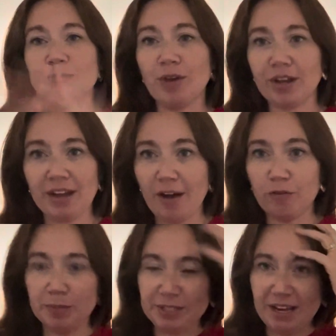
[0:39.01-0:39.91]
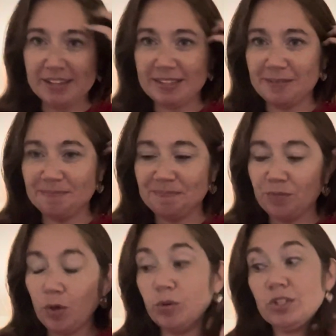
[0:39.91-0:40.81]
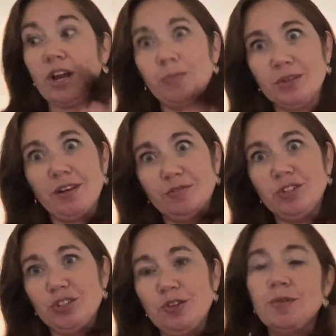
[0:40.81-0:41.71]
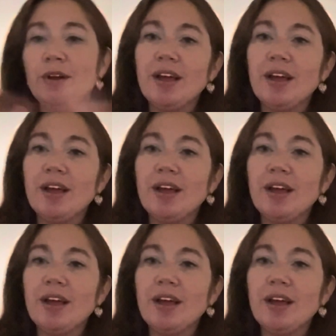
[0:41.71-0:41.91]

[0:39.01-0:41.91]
I'm not gonna alphabetize them, which I would love to do,